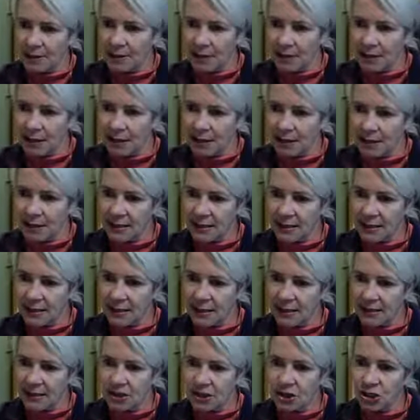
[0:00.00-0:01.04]
So I didn't
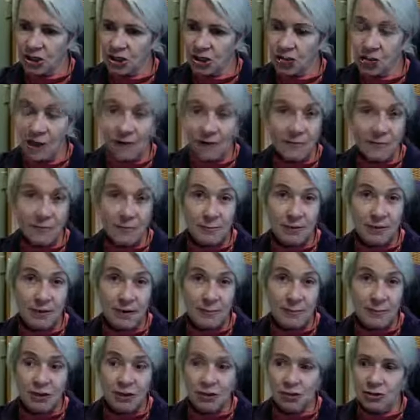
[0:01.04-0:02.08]
get, did you have some
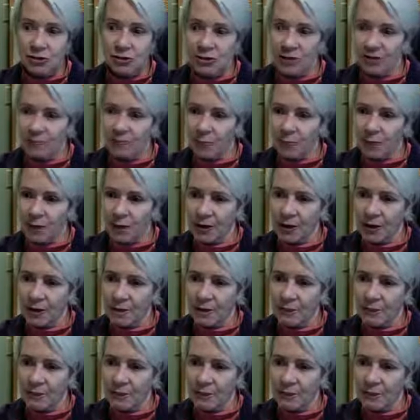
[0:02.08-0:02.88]
damage yourself, Bonnie?